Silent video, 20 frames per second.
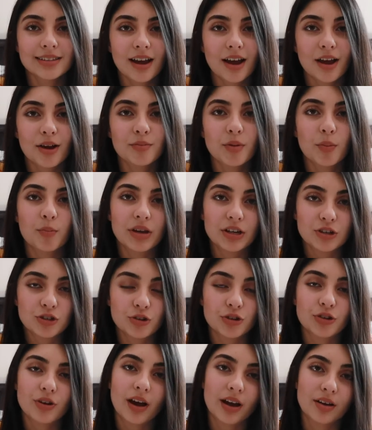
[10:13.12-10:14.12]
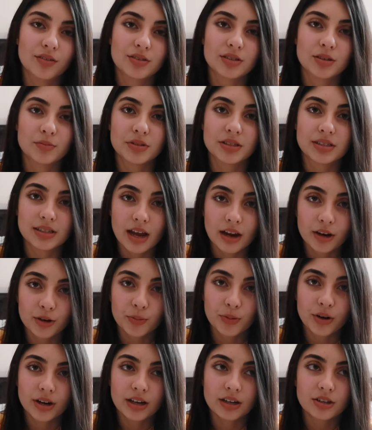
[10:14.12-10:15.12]
time, make sure you have some
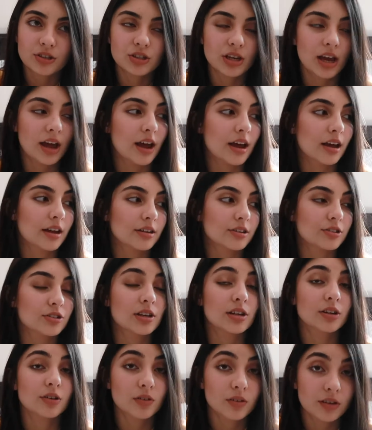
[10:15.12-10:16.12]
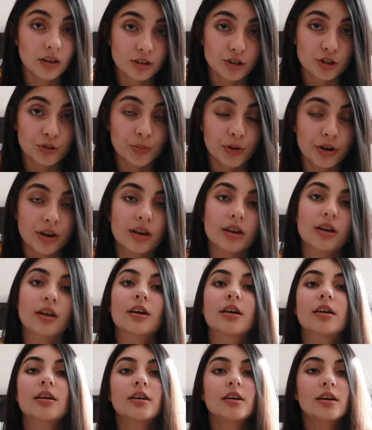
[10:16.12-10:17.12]
snack breaks and take your lunch break
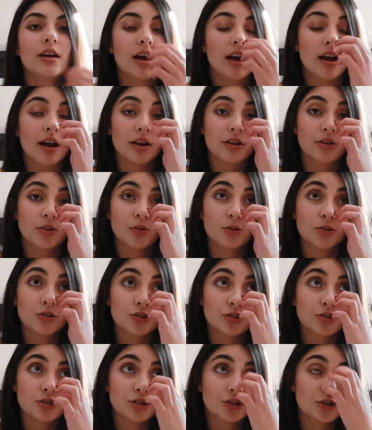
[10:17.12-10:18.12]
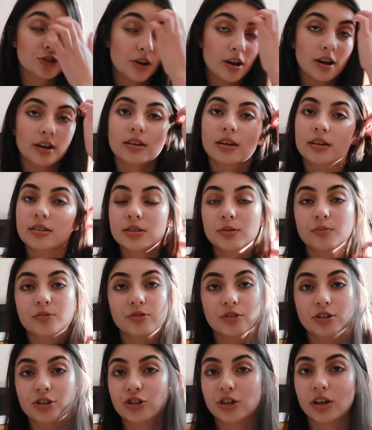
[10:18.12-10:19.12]
and also just try and get some
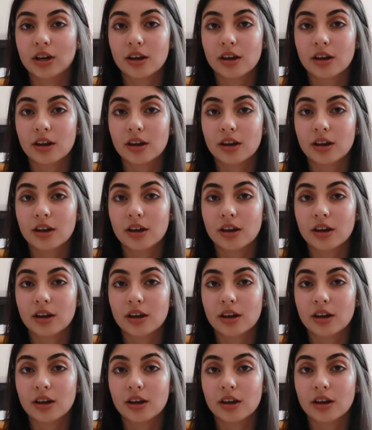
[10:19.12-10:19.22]
fresh